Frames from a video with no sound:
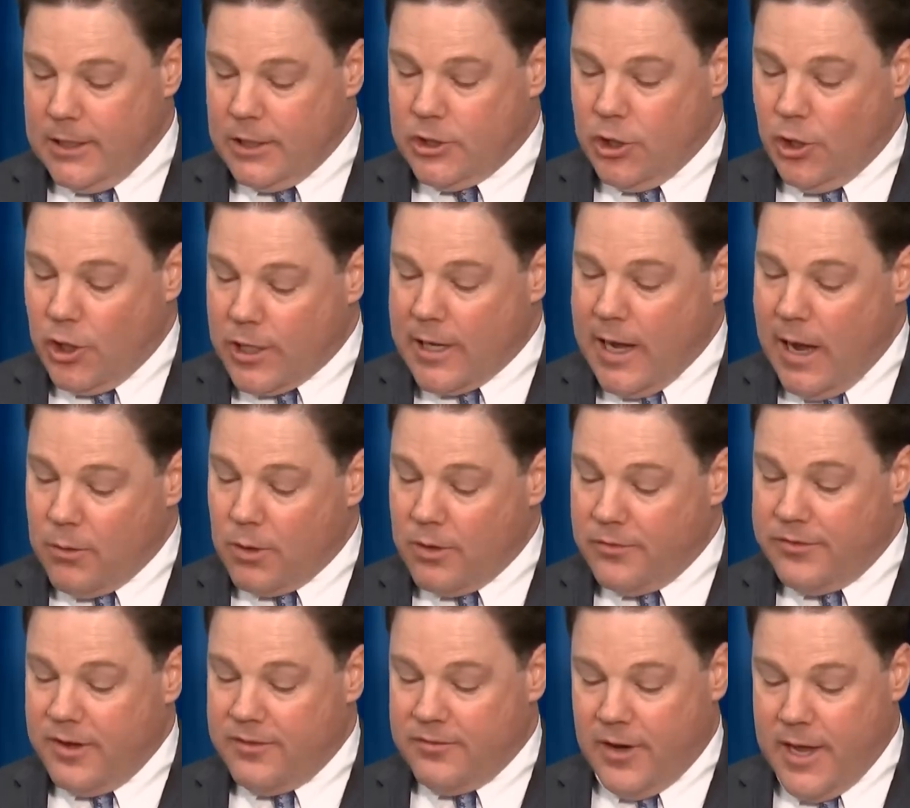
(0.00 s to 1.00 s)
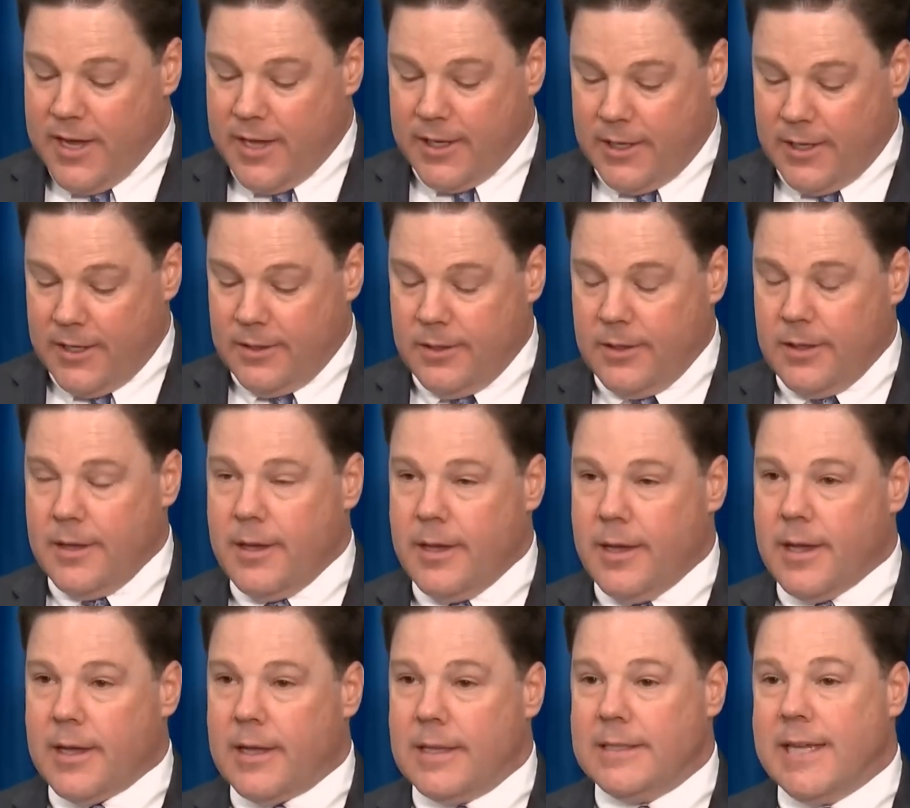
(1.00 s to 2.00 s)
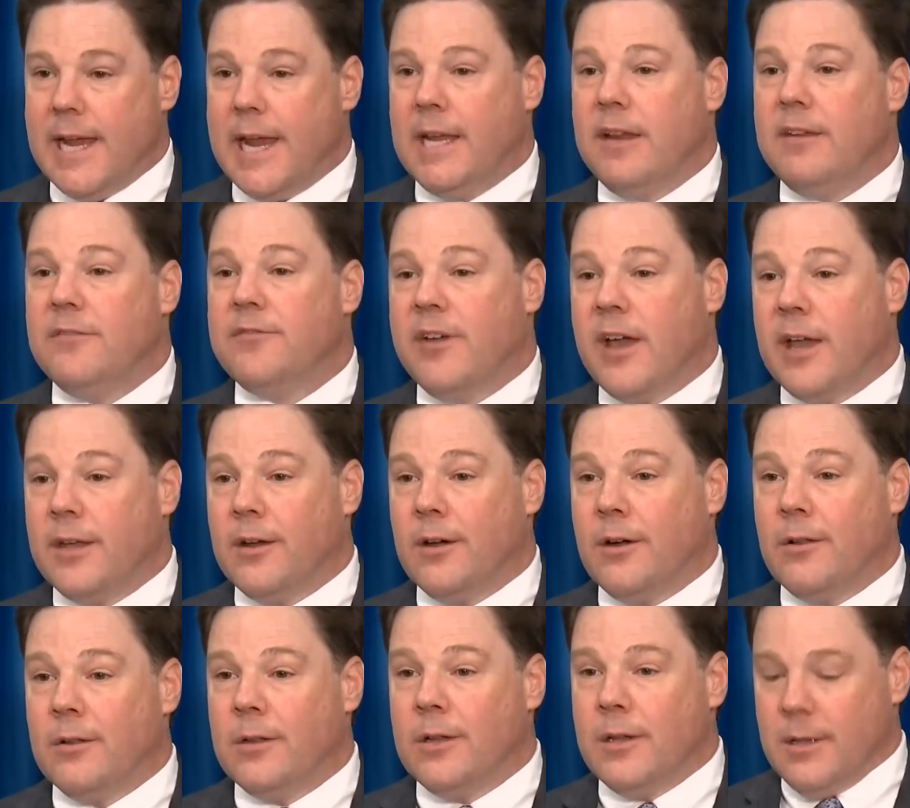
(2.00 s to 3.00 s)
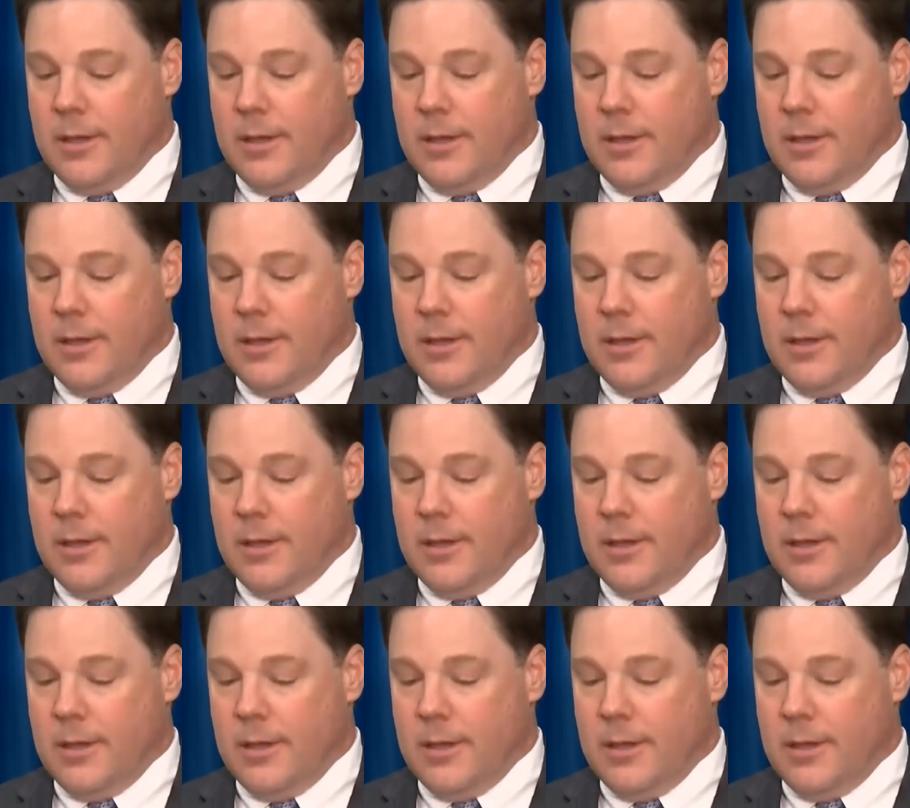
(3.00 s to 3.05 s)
took counterfeit Vicodin containing fentanyl